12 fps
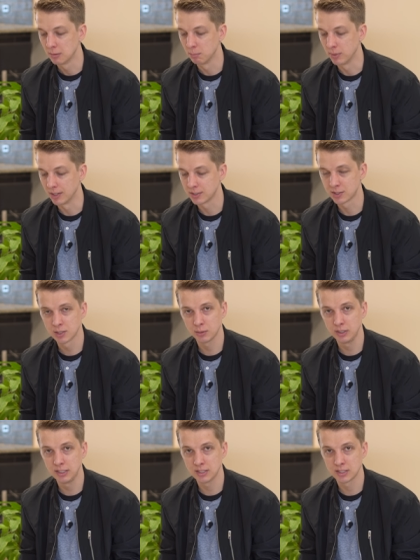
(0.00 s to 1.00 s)
But
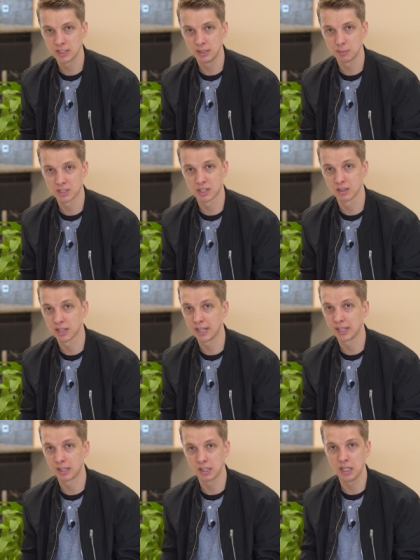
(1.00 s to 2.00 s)
Sony seems to
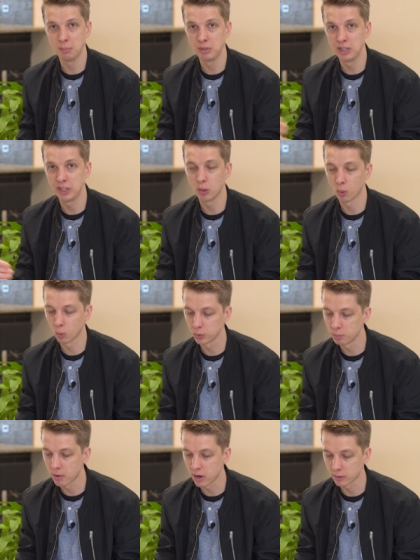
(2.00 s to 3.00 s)
like keeping the
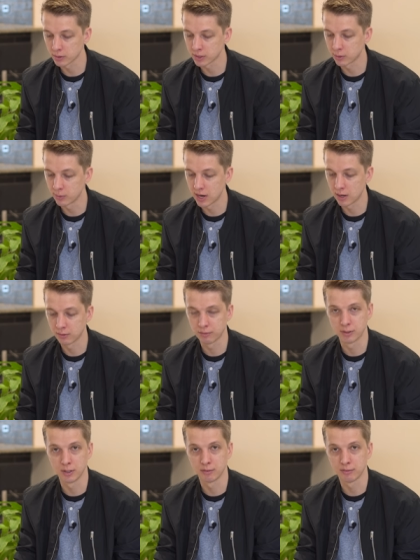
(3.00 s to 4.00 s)
old models around
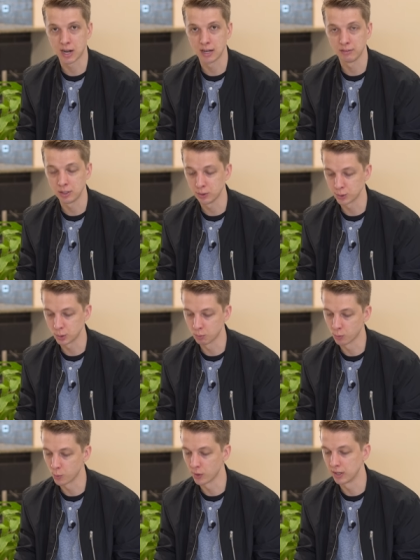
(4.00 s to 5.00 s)
for five years or
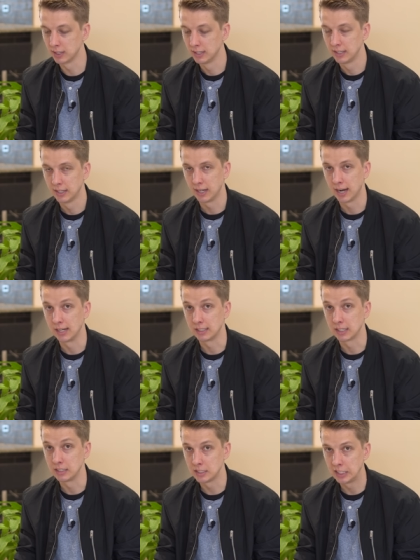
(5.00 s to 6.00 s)
more
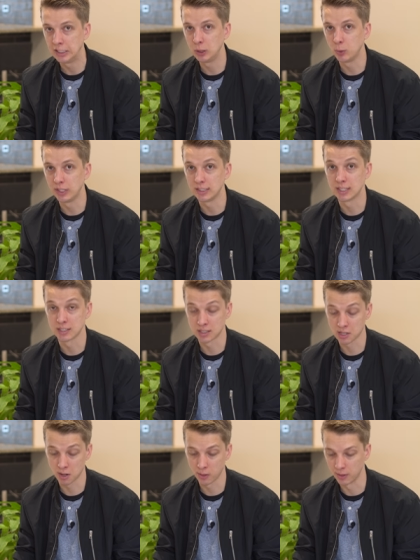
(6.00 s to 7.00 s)
and continuing to
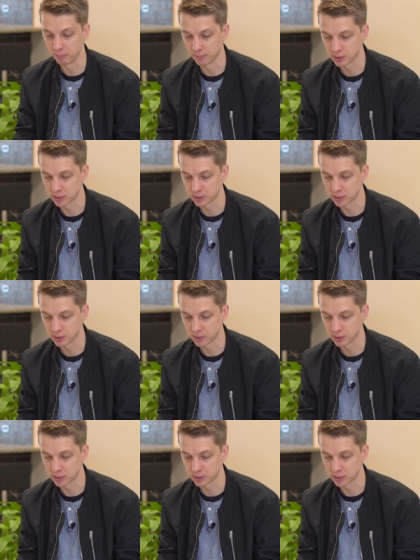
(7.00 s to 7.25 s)
sell them.